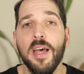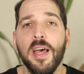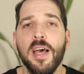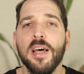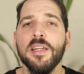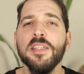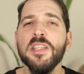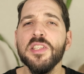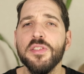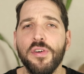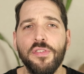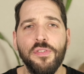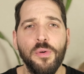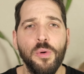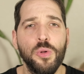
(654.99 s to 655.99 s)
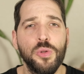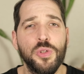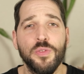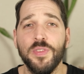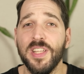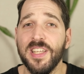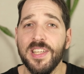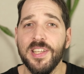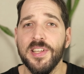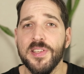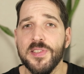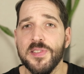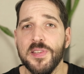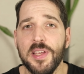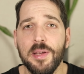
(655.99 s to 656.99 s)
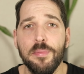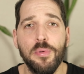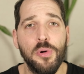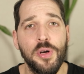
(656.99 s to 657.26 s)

and it is the fault of the ES Saber